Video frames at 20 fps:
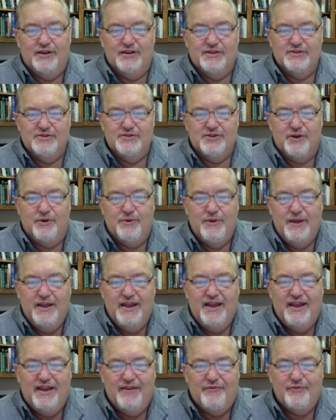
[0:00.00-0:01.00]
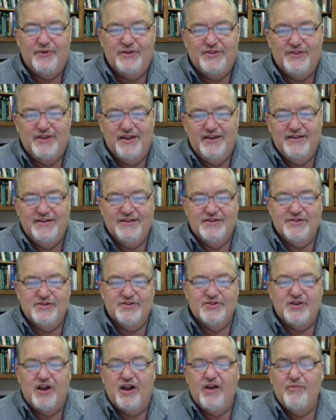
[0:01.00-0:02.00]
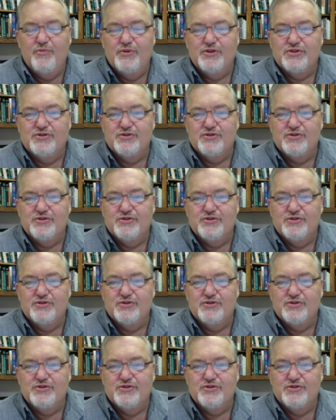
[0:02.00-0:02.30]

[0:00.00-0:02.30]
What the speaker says: And so everything this psalmist